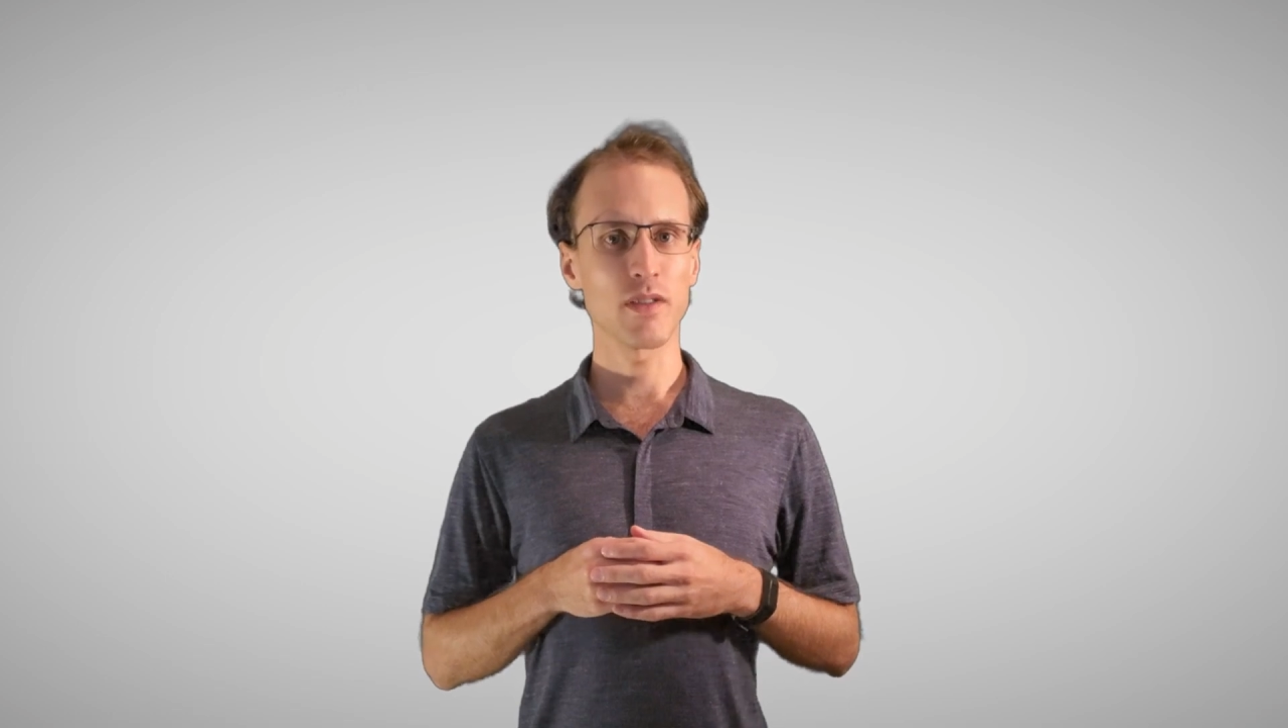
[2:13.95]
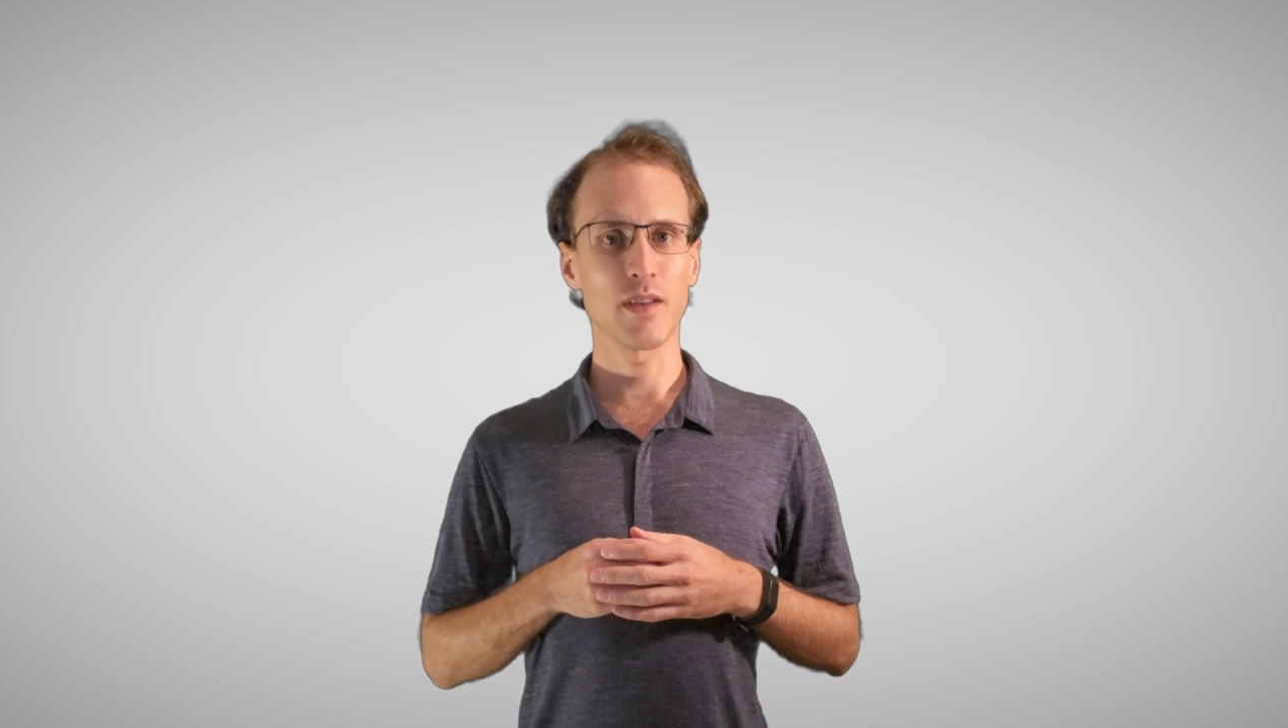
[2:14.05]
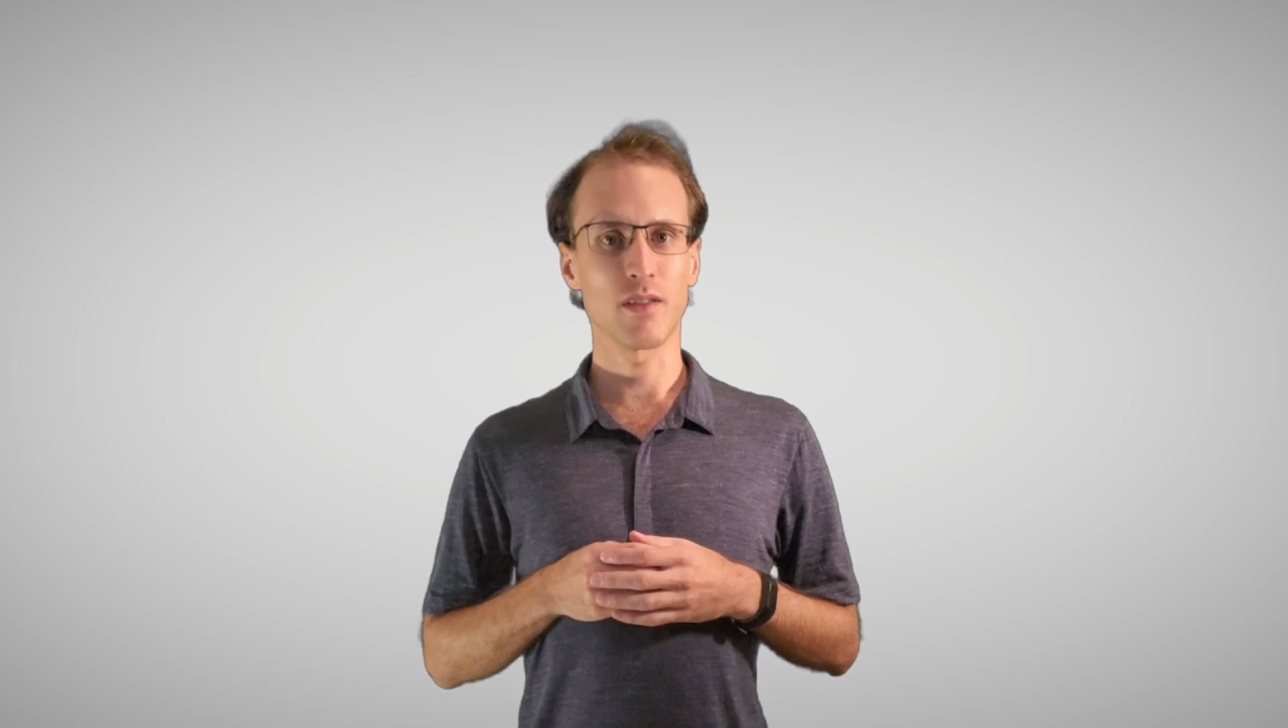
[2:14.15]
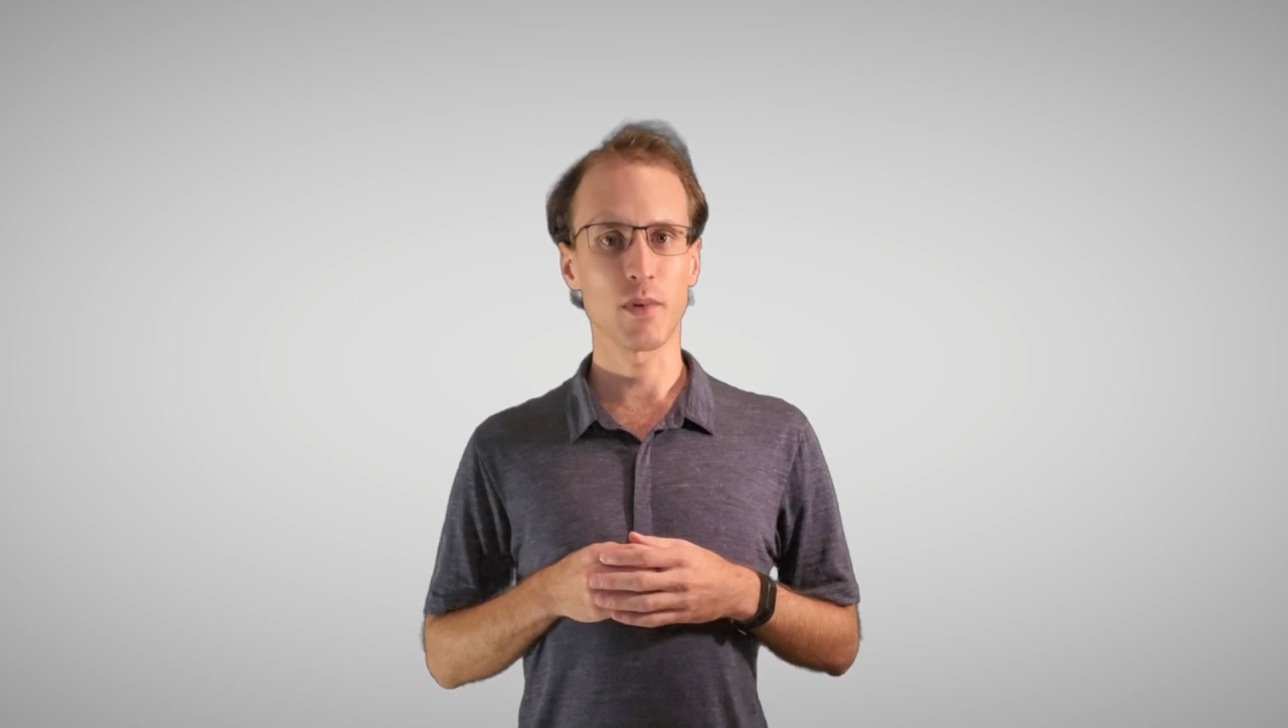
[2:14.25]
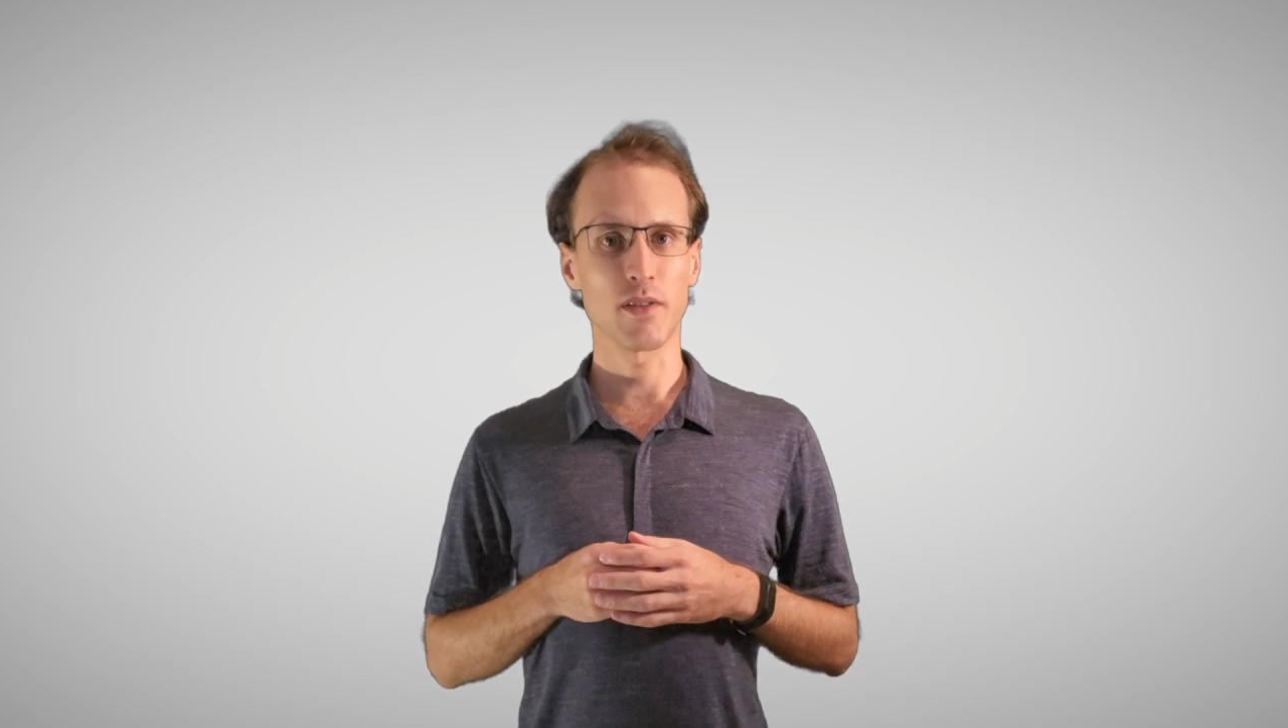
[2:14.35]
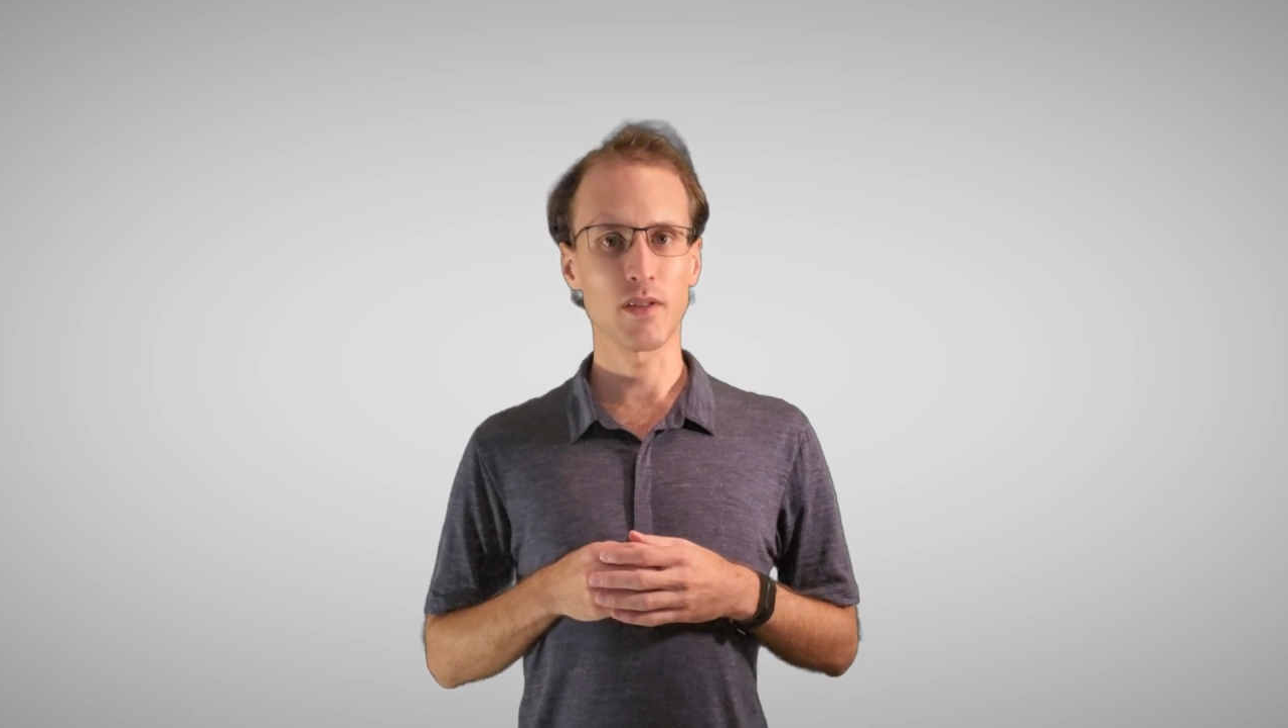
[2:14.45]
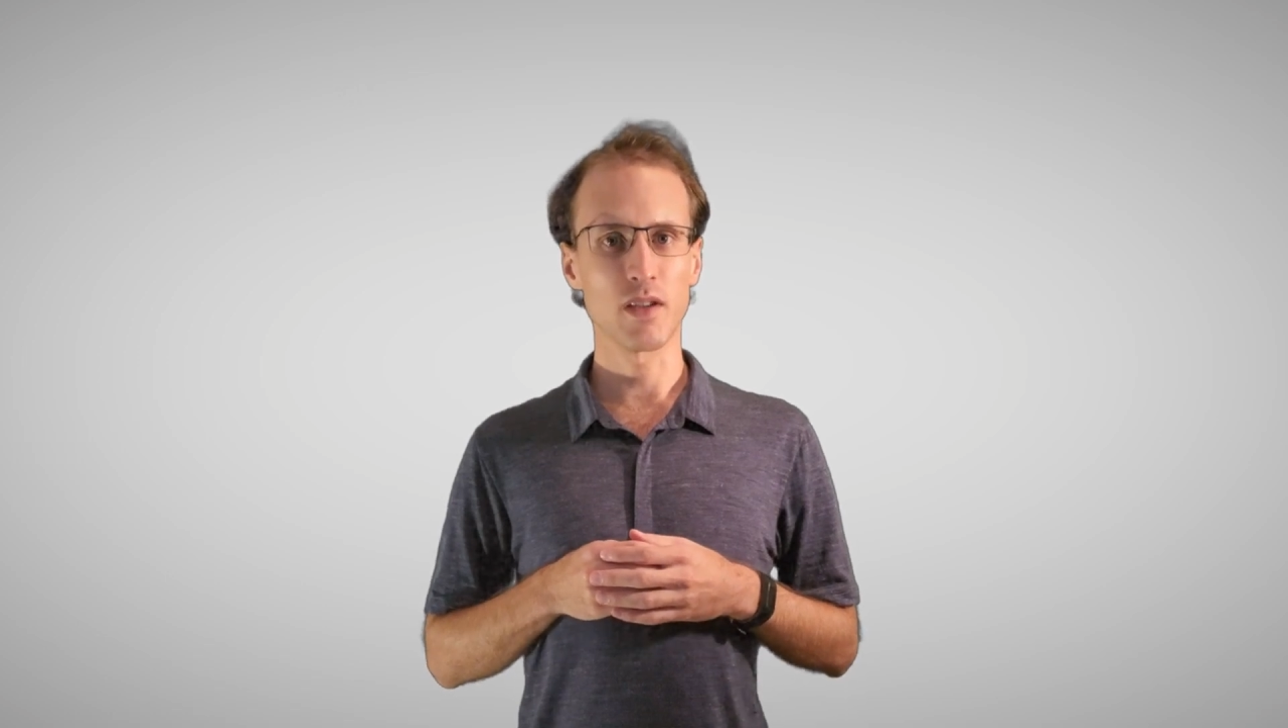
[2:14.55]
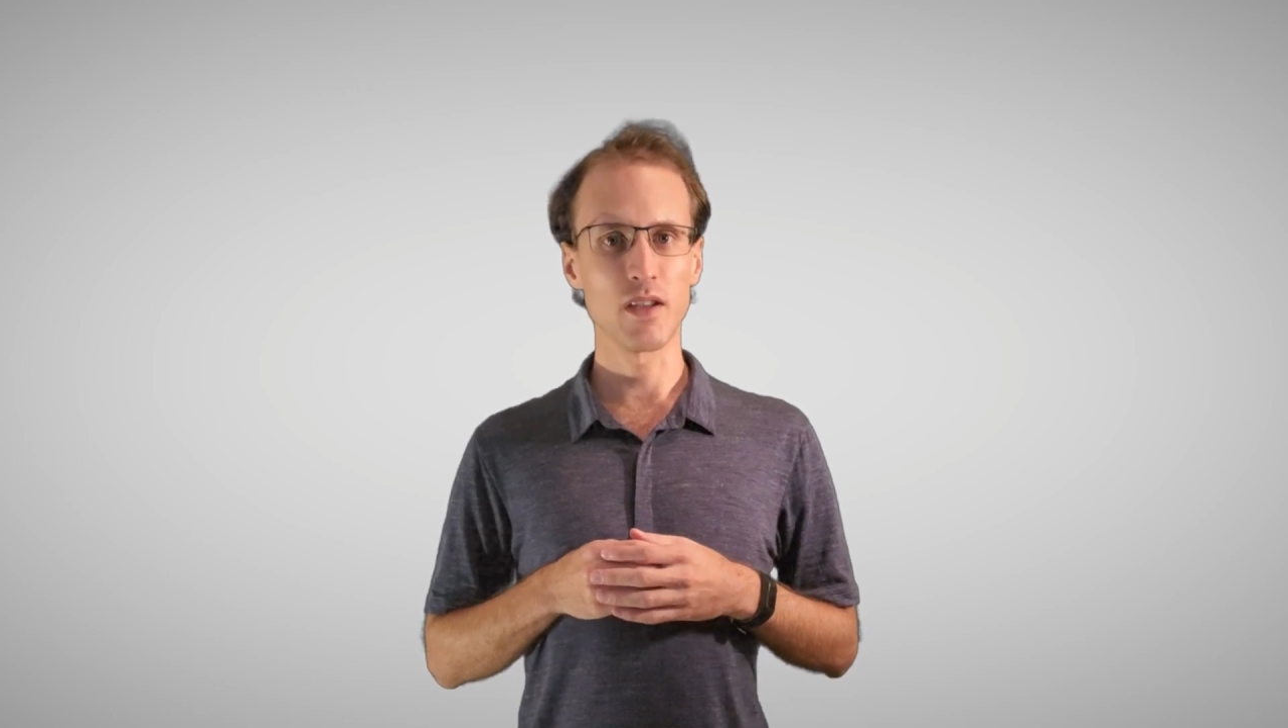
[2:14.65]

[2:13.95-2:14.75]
test mass can